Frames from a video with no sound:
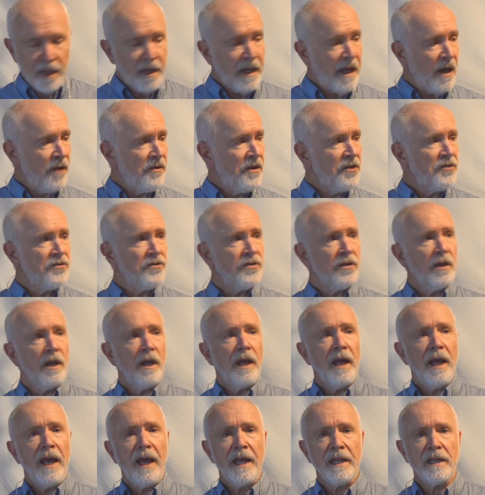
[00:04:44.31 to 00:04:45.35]
Now, this
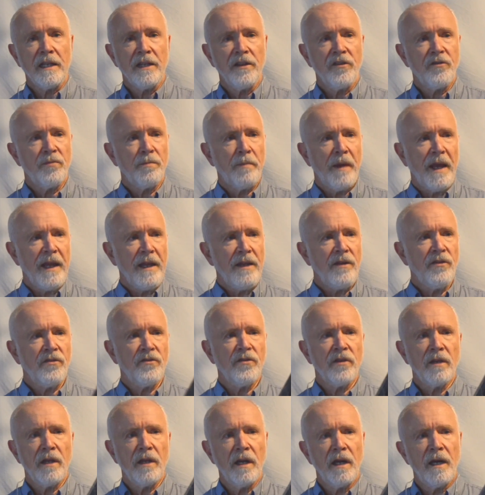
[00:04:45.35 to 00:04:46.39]
headless bass,